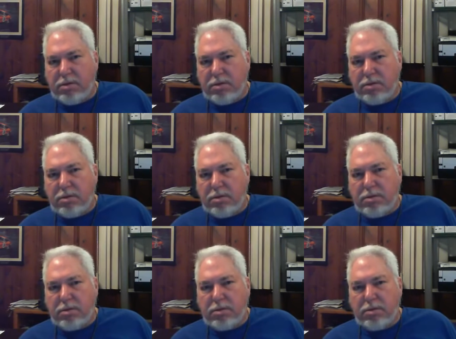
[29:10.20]

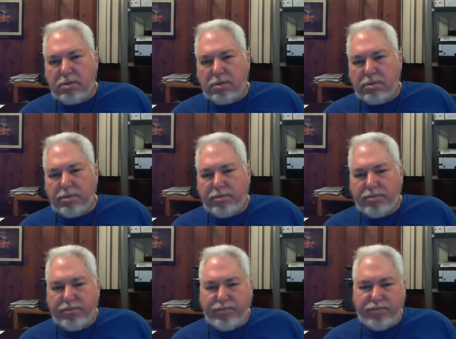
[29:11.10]

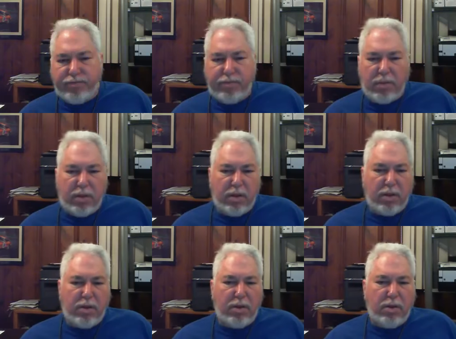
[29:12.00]

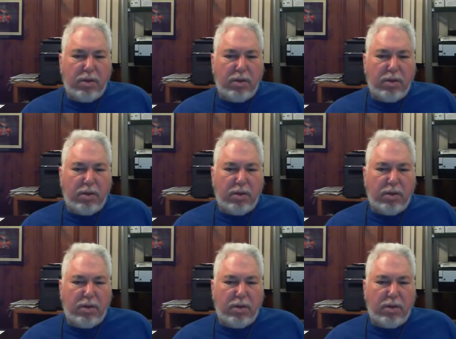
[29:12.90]
Nobody speaks.